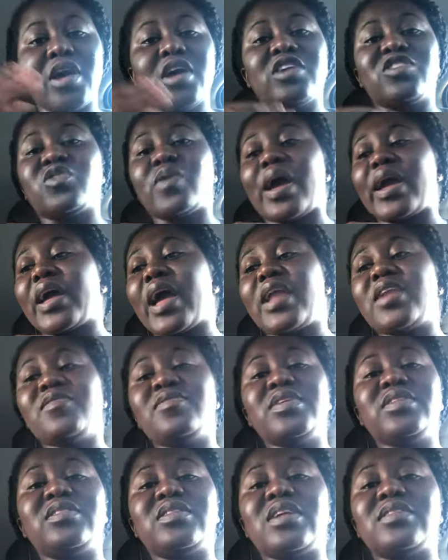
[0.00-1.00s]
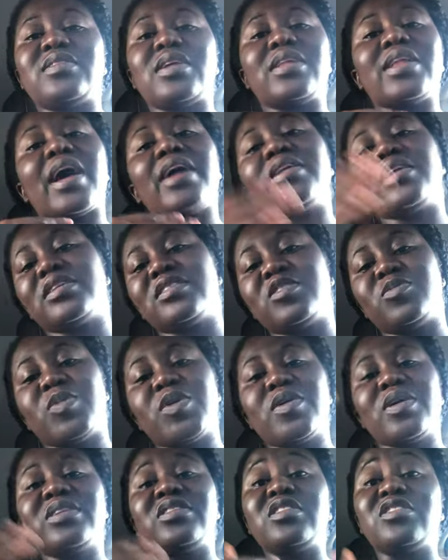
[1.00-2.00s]
So I can't even say that
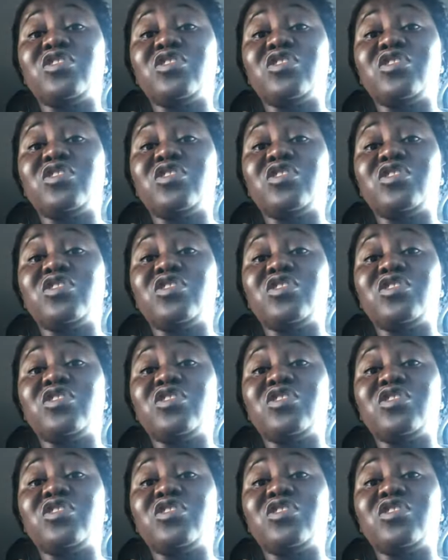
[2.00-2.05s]
experience